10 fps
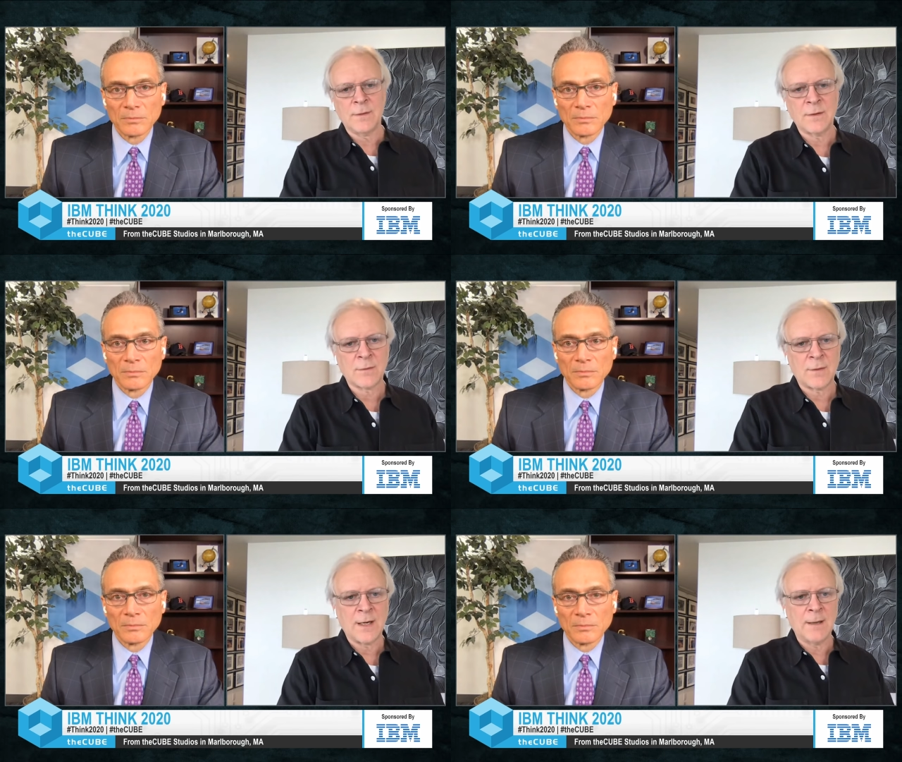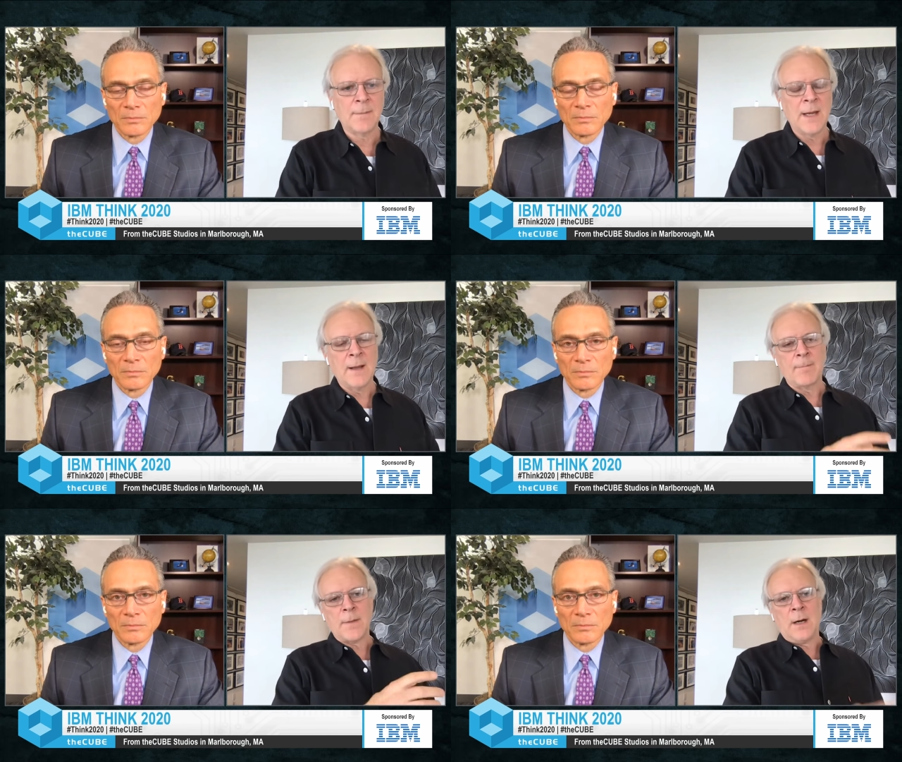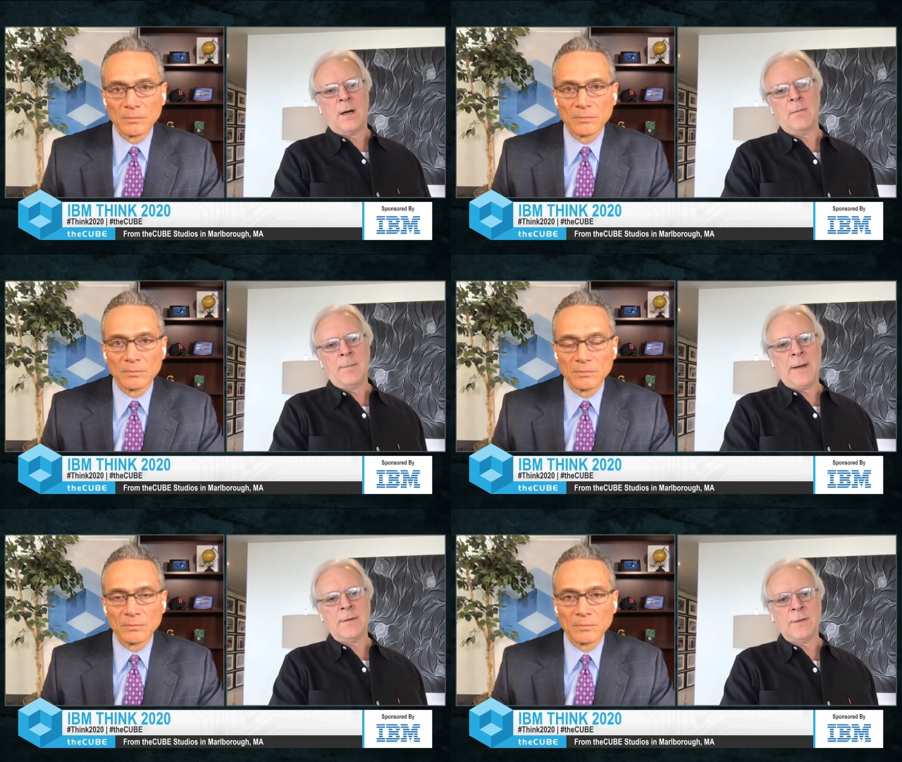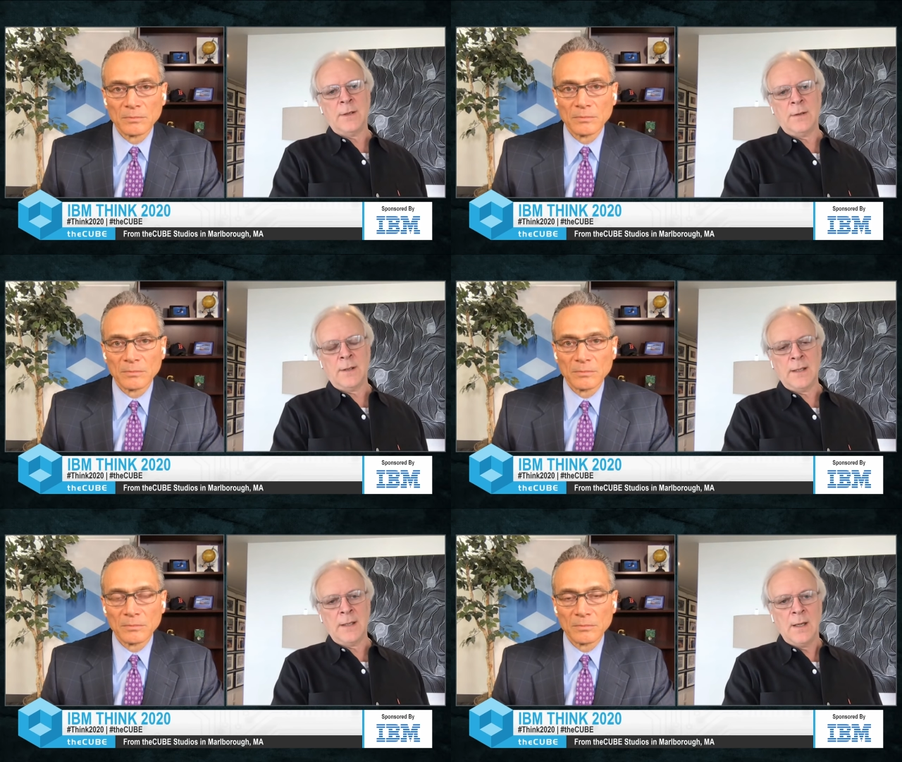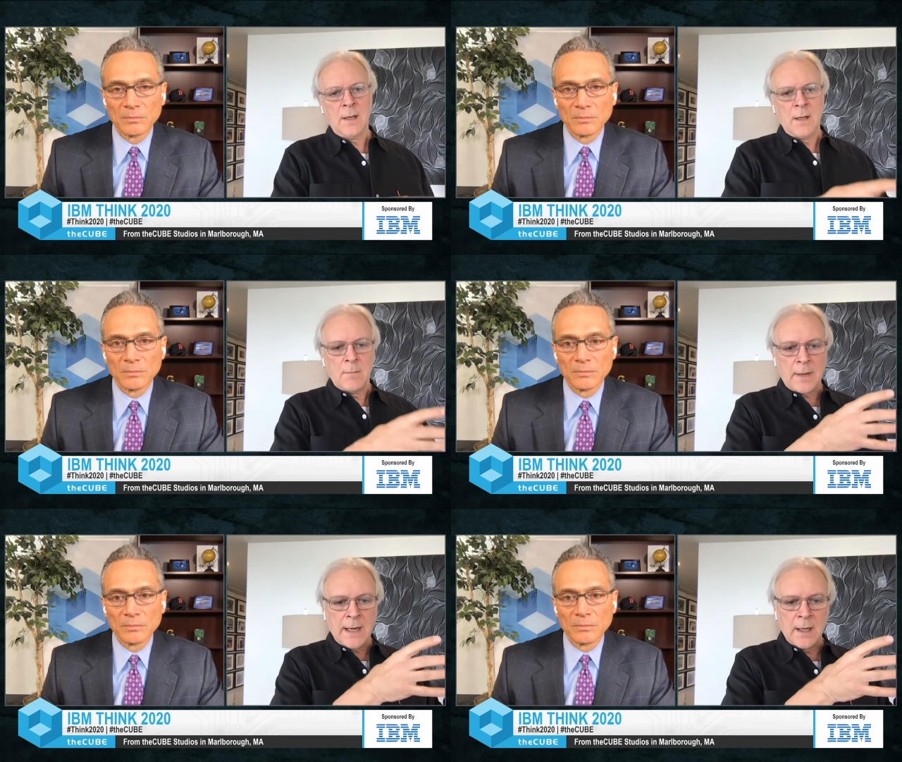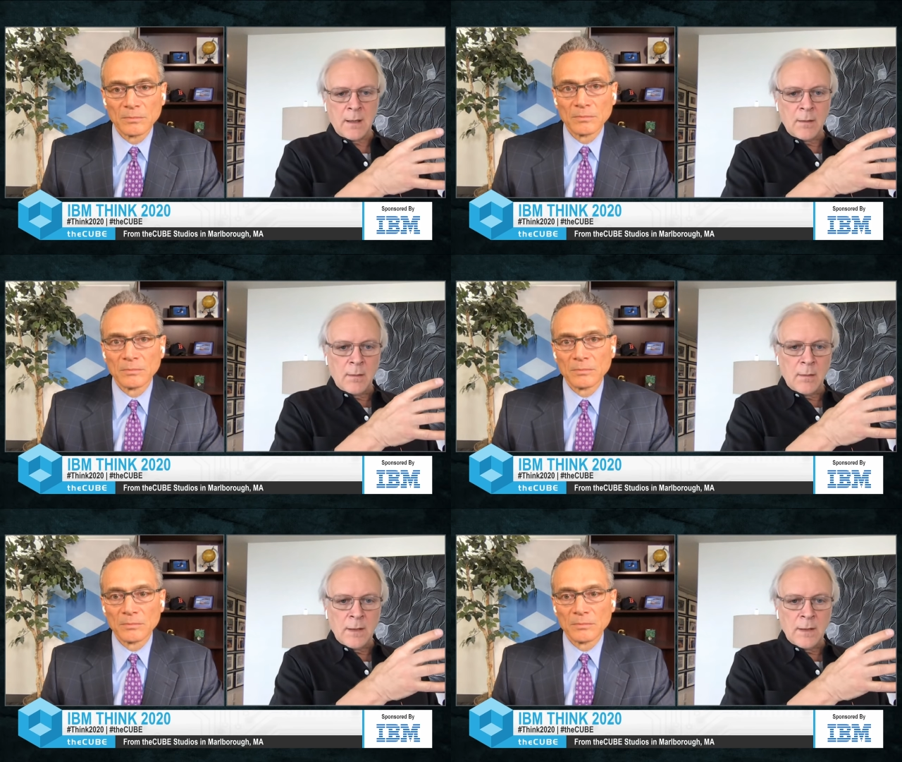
Speaker 1: also described um, about security by